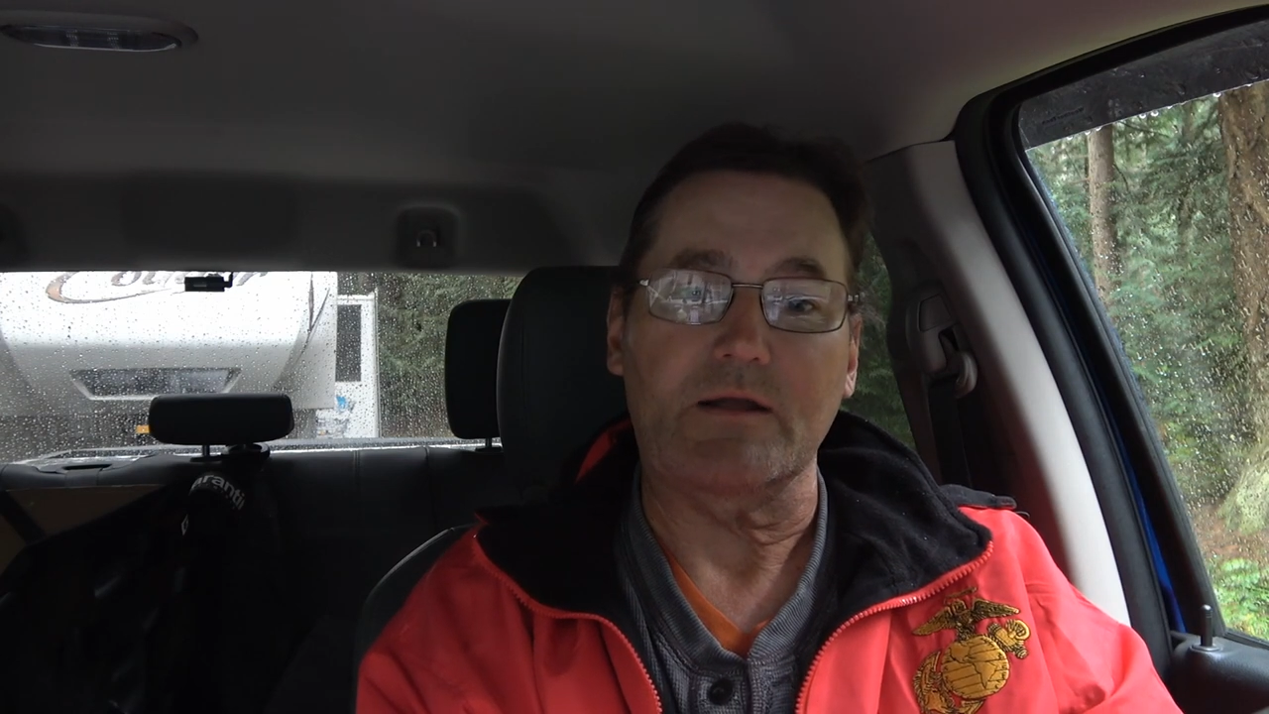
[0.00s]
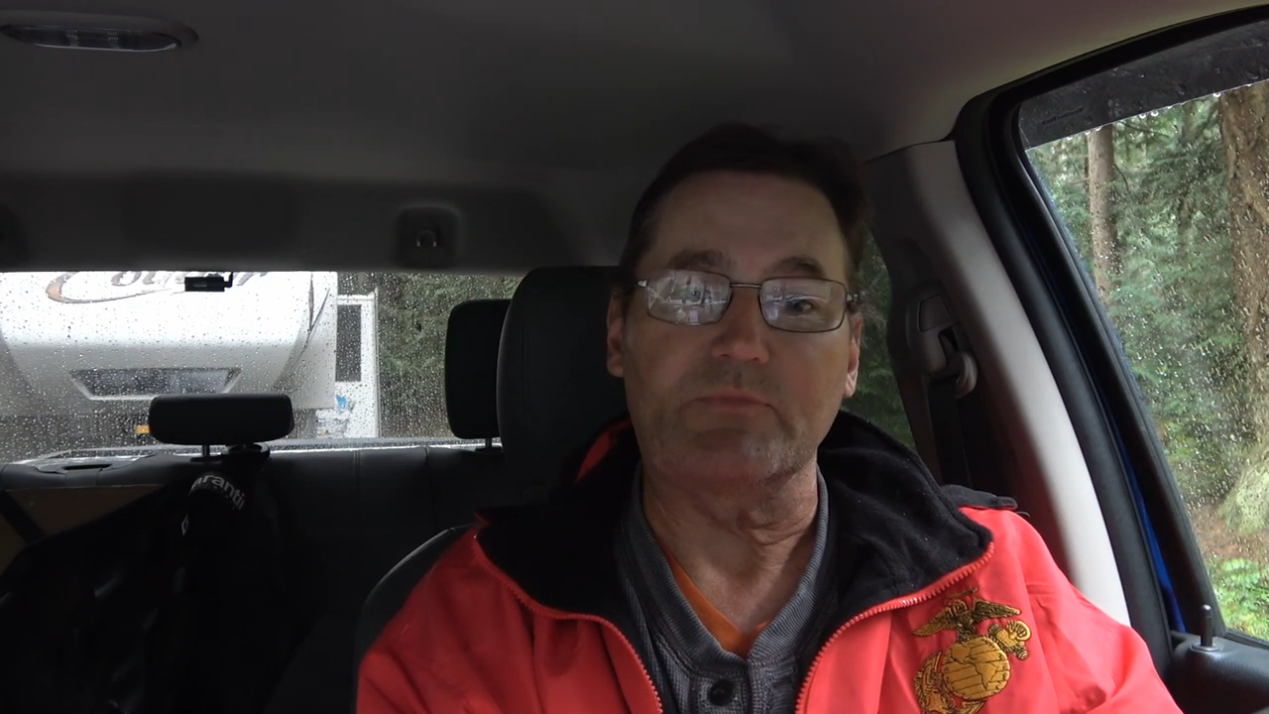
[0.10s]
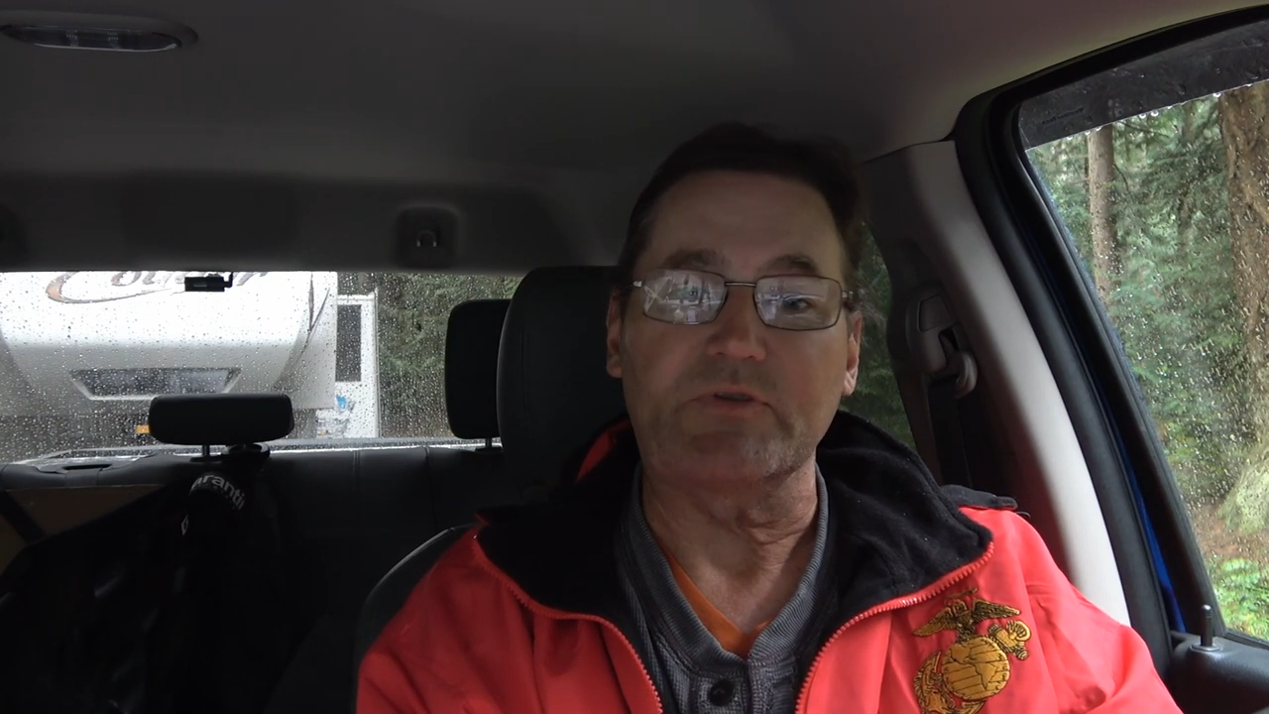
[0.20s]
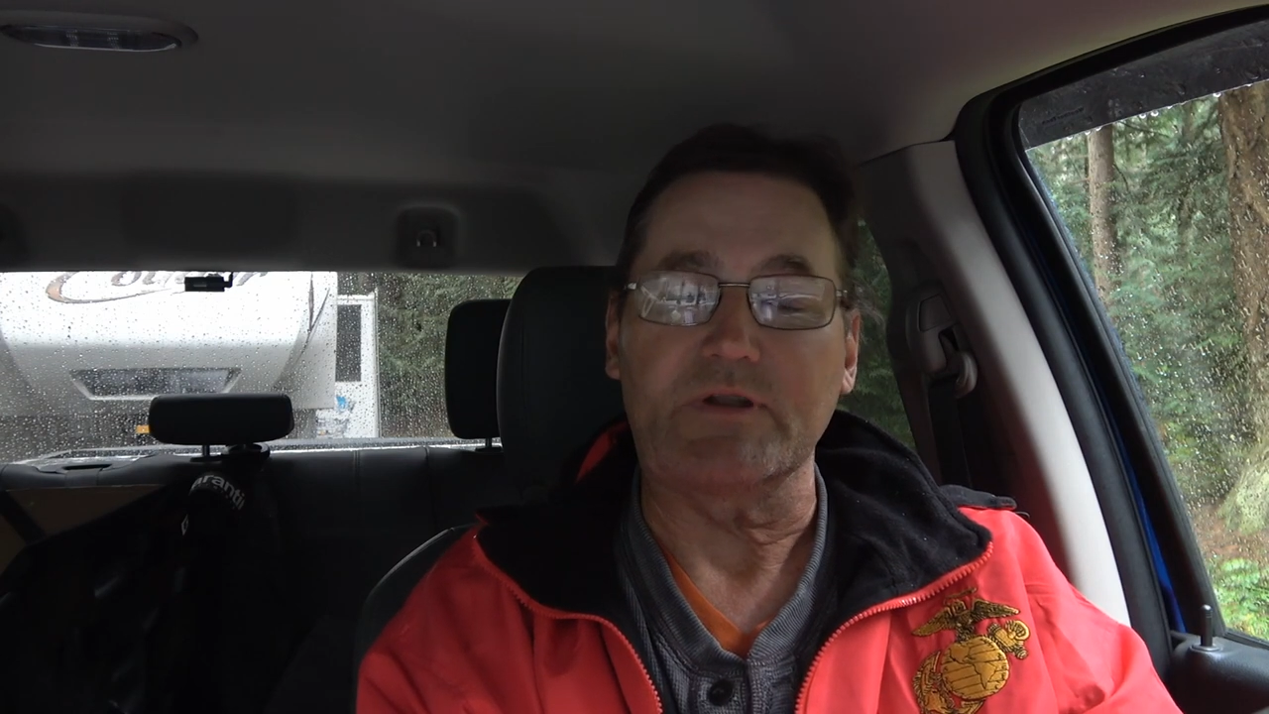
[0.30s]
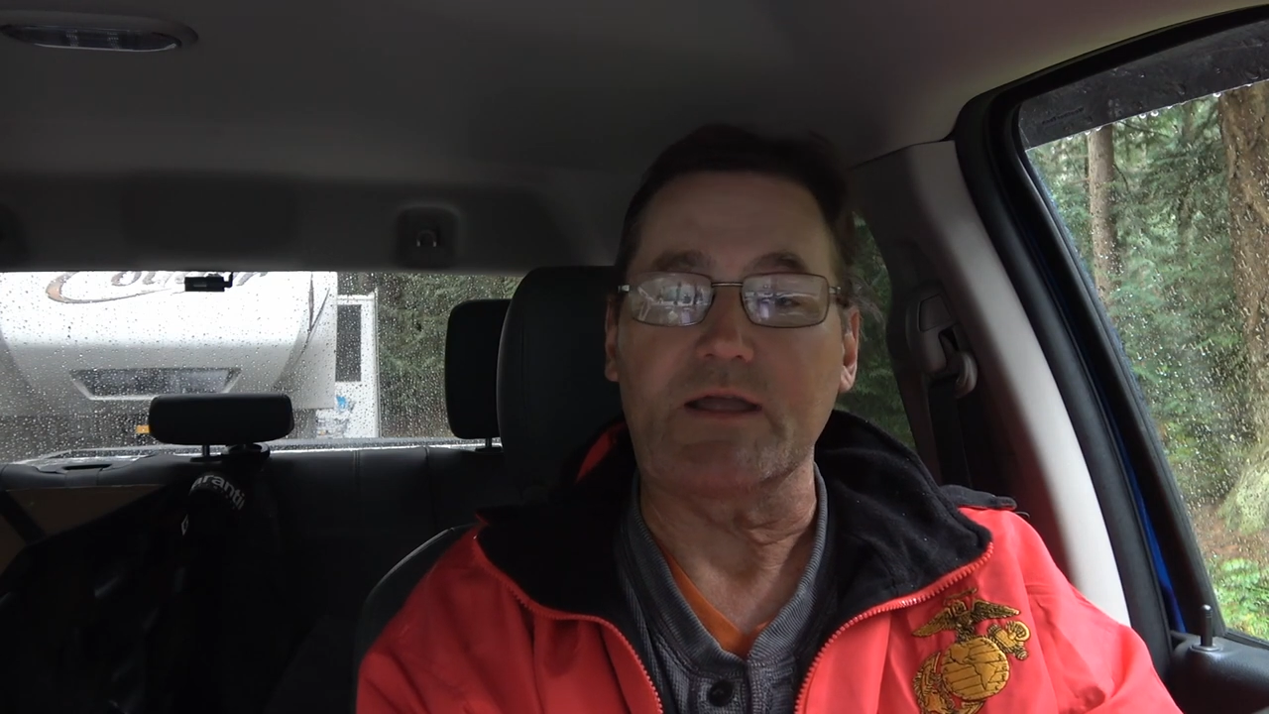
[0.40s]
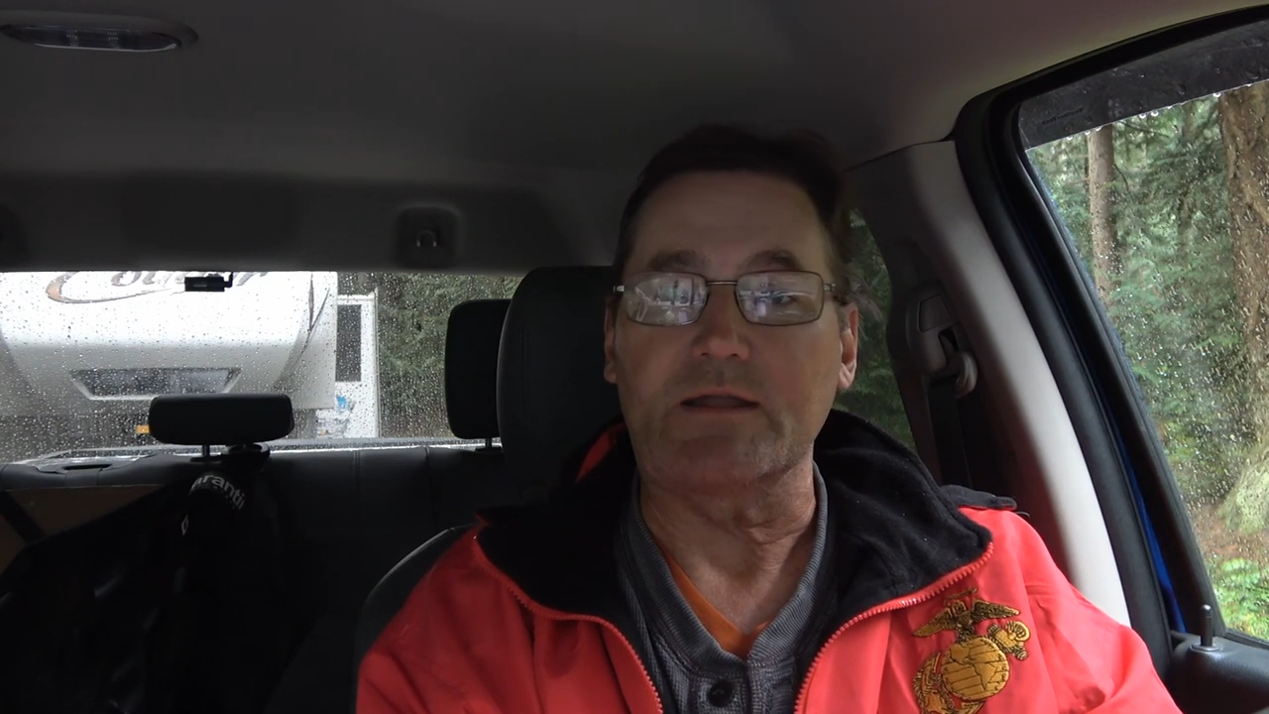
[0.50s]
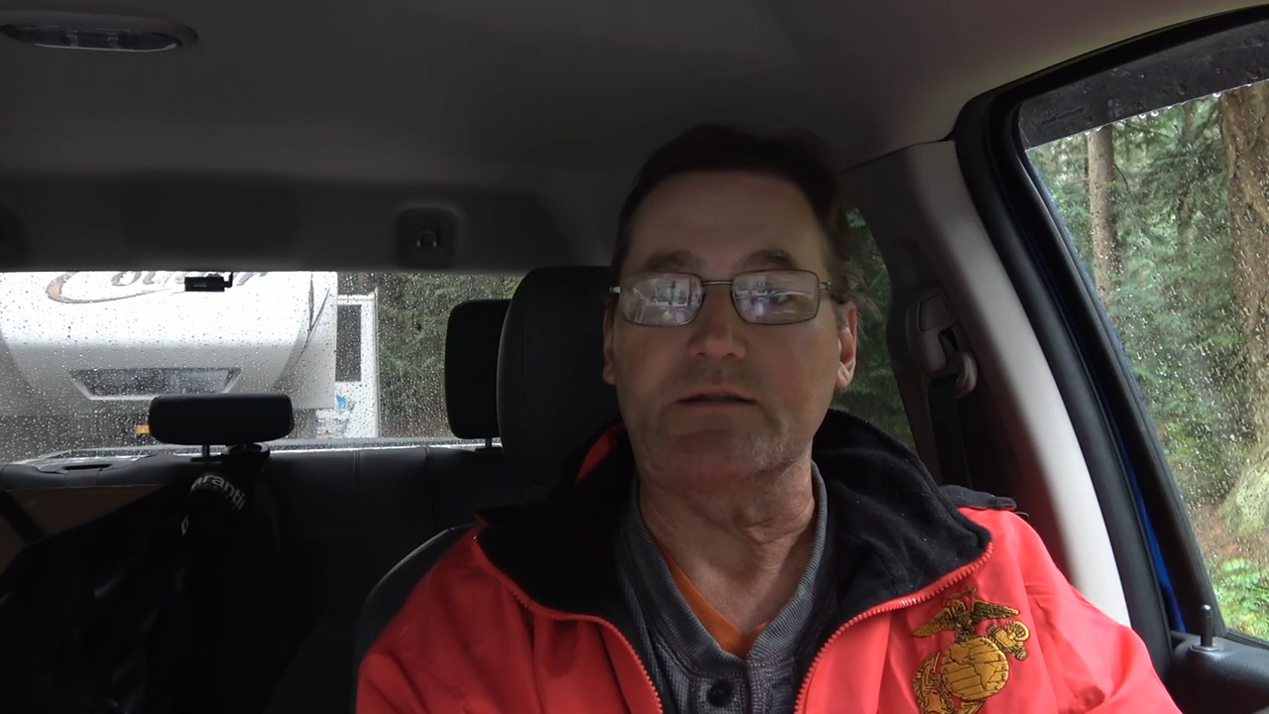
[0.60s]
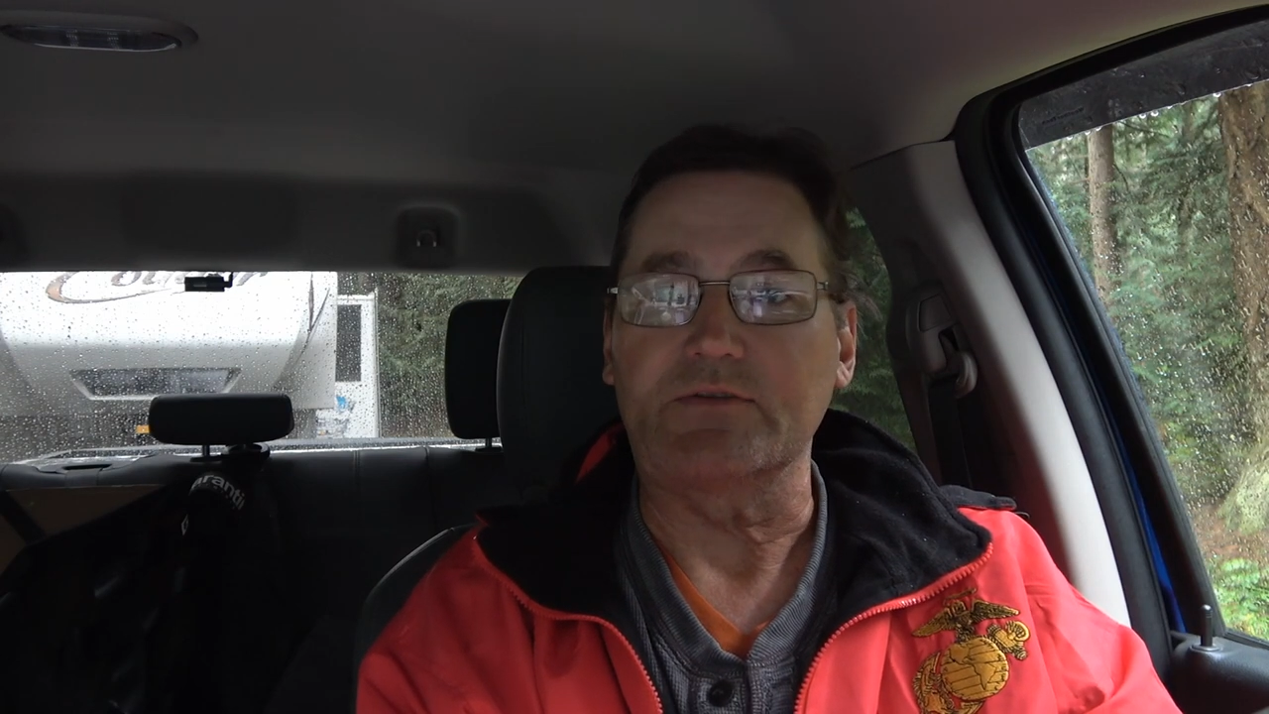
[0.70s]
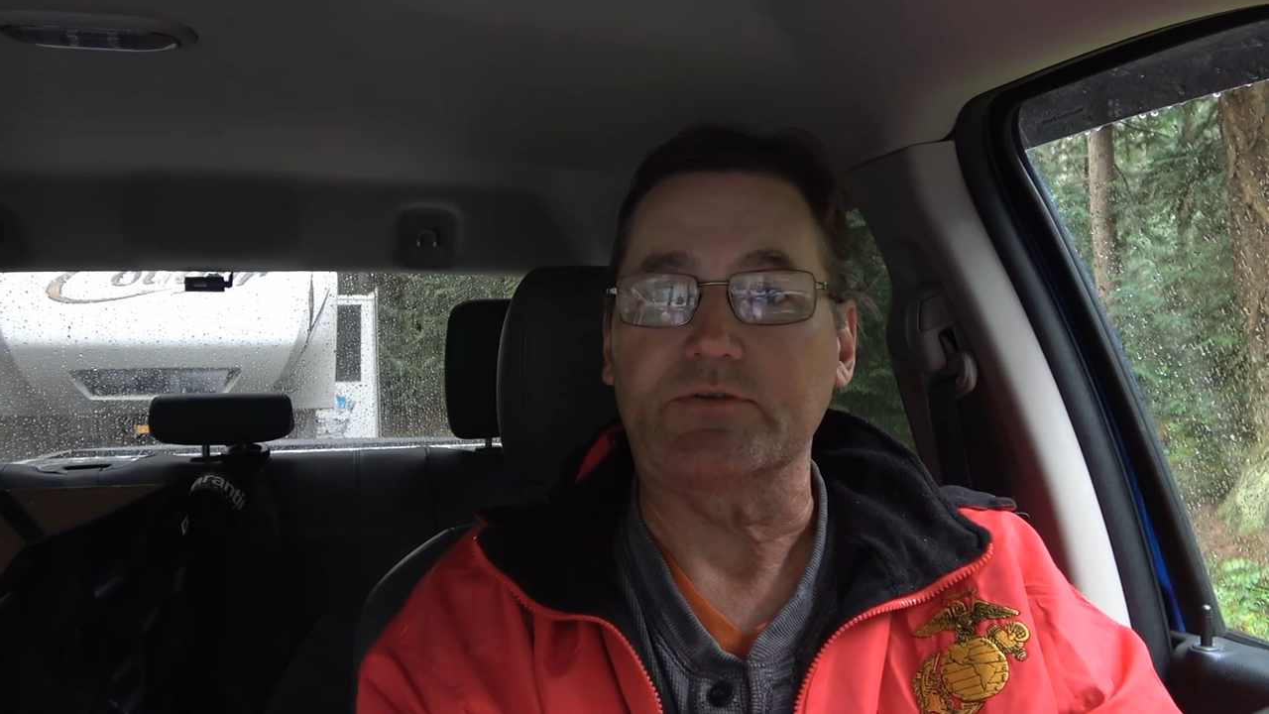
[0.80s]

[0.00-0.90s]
comes in handy.